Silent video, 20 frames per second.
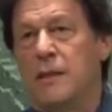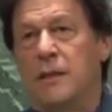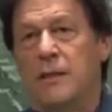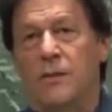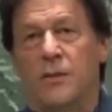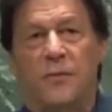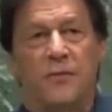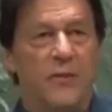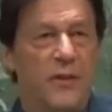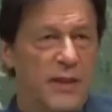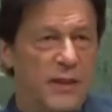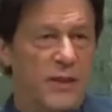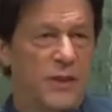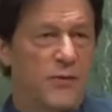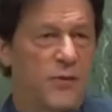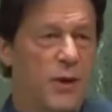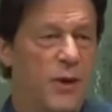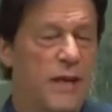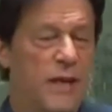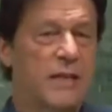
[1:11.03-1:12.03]
So first
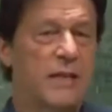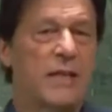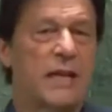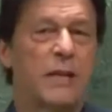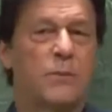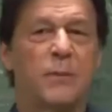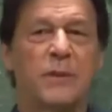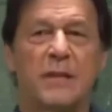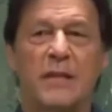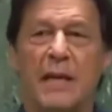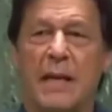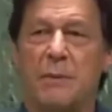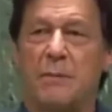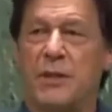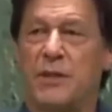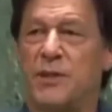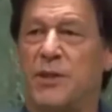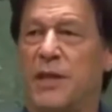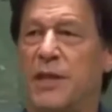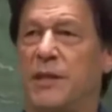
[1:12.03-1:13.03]
of all, I start with
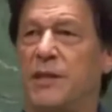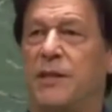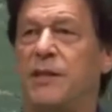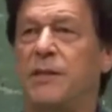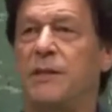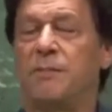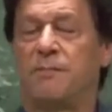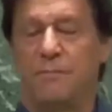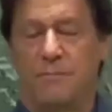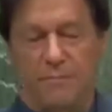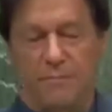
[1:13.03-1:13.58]
climate change.